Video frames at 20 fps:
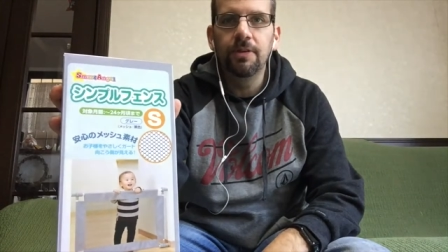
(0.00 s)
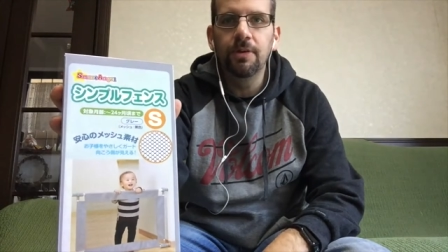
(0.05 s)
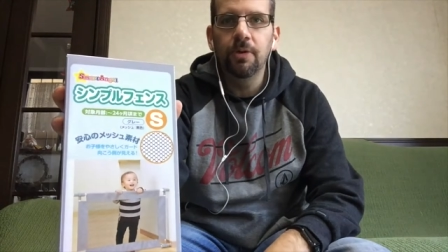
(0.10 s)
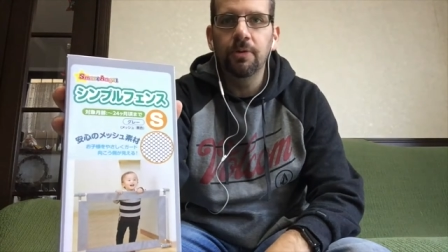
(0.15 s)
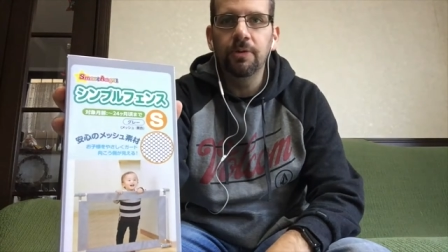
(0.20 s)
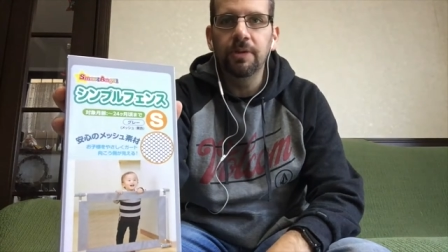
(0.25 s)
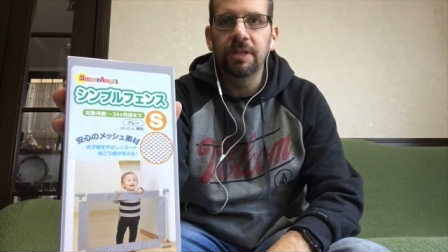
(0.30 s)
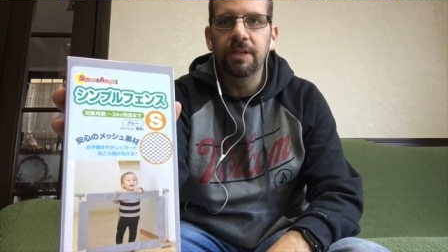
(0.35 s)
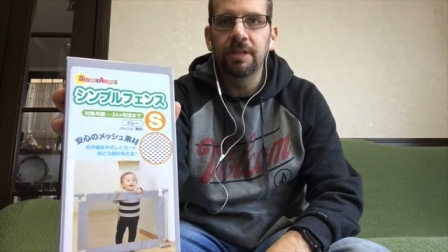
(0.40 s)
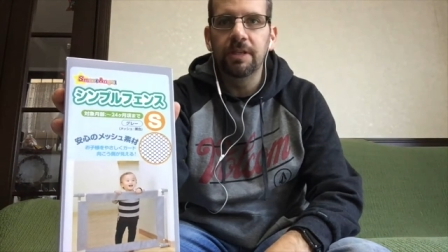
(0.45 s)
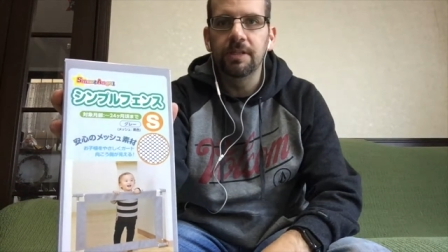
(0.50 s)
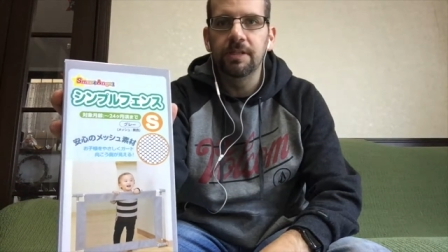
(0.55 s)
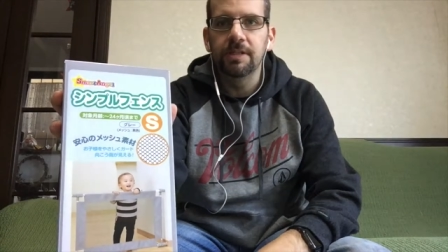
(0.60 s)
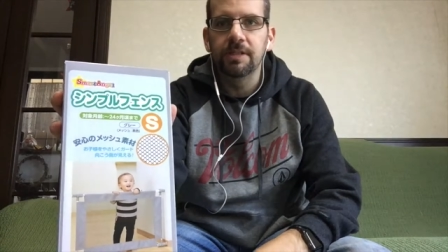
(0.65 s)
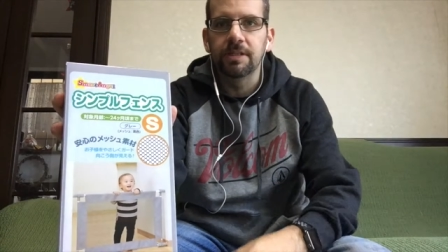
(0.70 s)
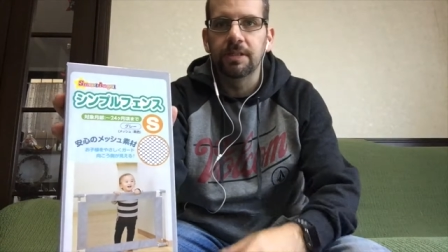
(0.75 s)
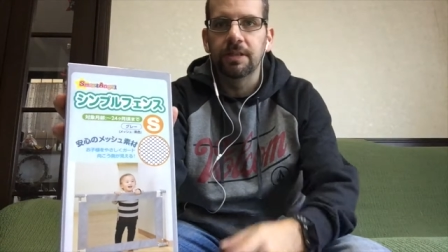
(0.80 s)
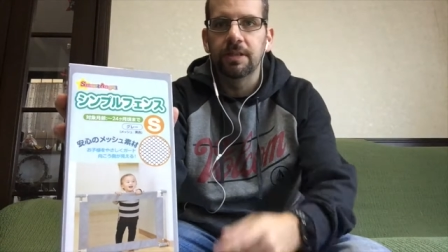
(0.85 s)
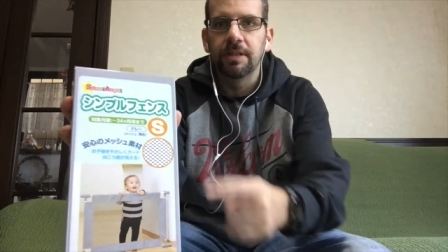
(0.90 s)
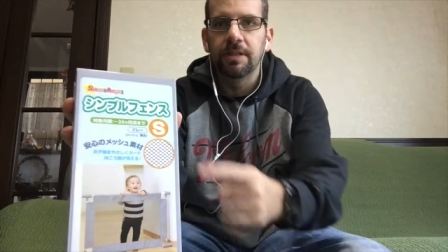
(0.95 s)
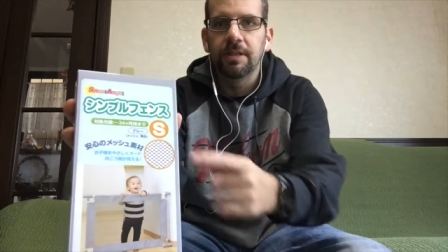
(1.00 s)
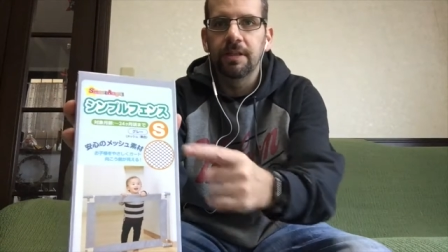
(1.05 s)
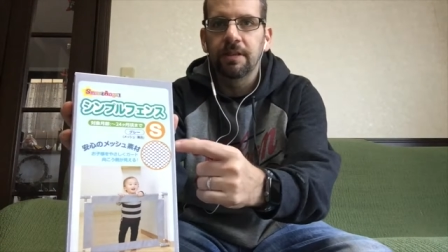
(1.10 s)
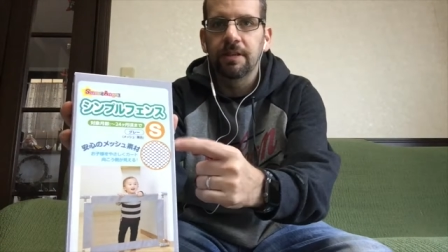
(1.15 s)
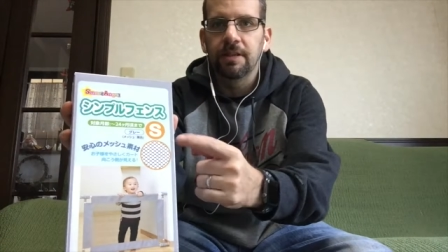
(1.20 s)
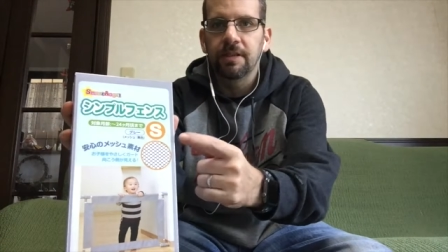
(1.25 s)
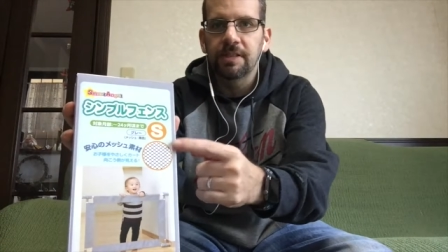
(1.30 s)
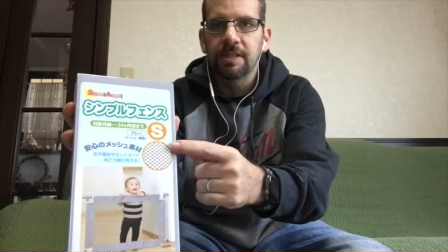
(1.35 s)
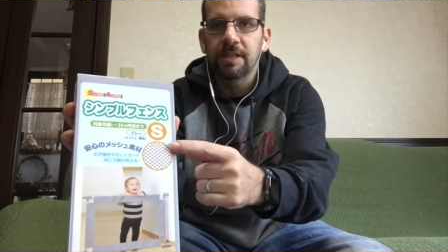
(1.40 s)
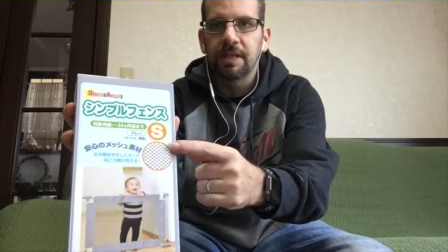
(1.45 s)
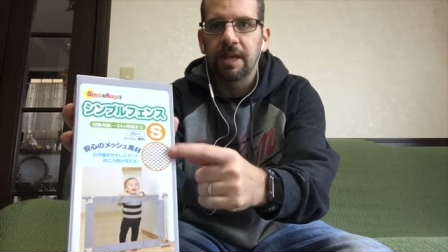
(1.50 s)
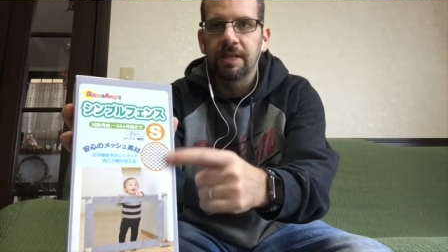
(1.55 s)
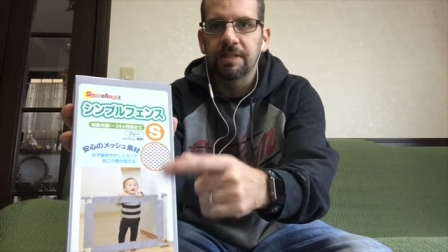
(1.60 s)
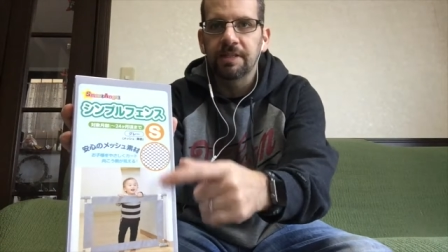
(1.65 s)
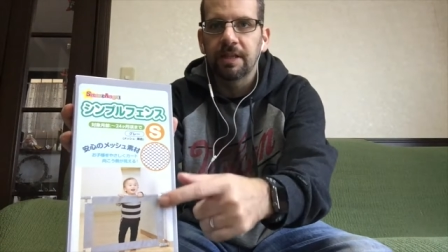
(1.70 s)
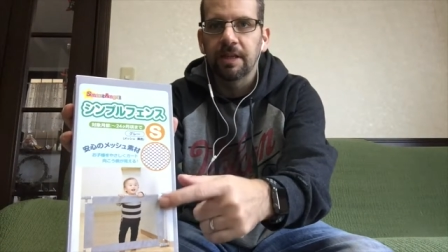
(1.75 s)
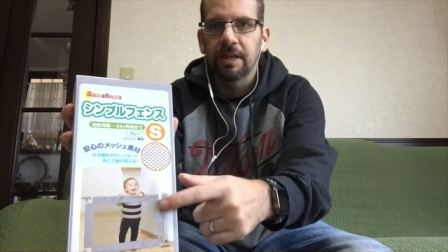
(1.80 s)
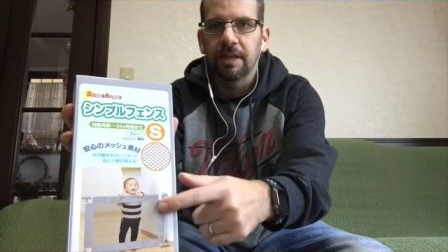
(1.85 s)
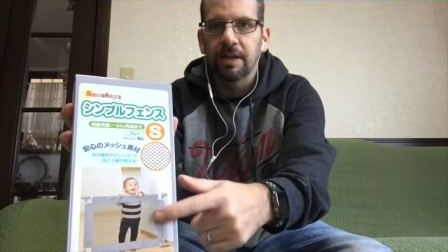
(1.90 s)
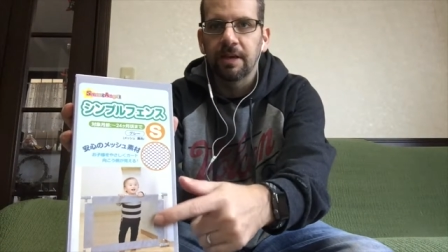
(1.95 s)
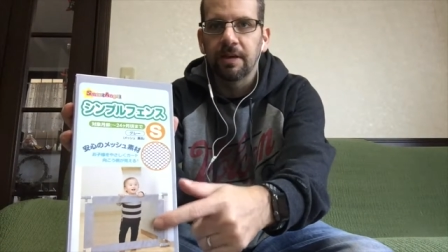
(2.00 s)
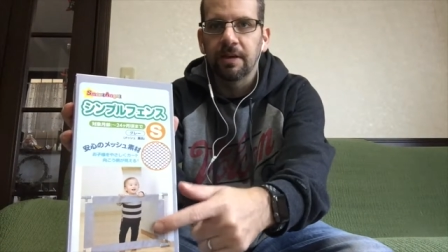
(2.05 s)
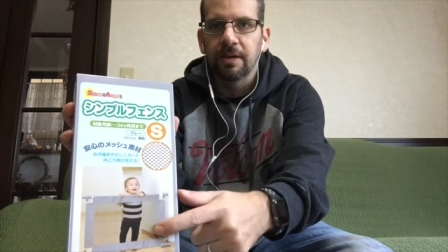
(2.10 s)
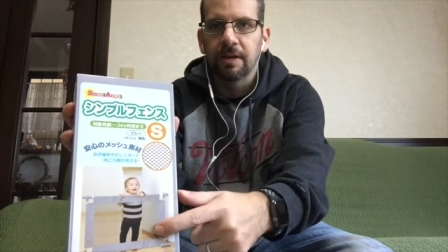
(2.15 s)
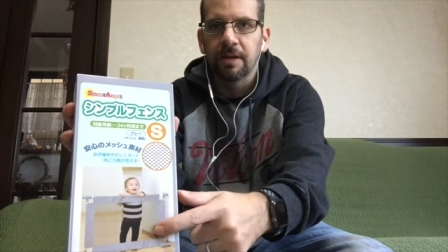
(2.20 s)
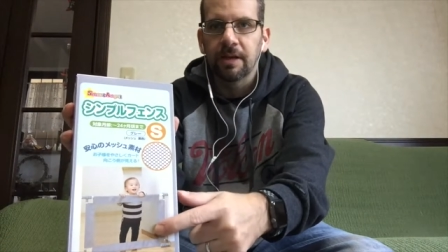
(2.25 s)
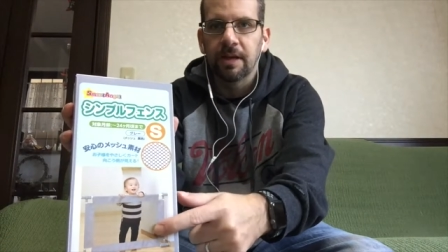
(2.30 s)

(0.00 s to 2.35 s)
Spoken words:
note is that this has like a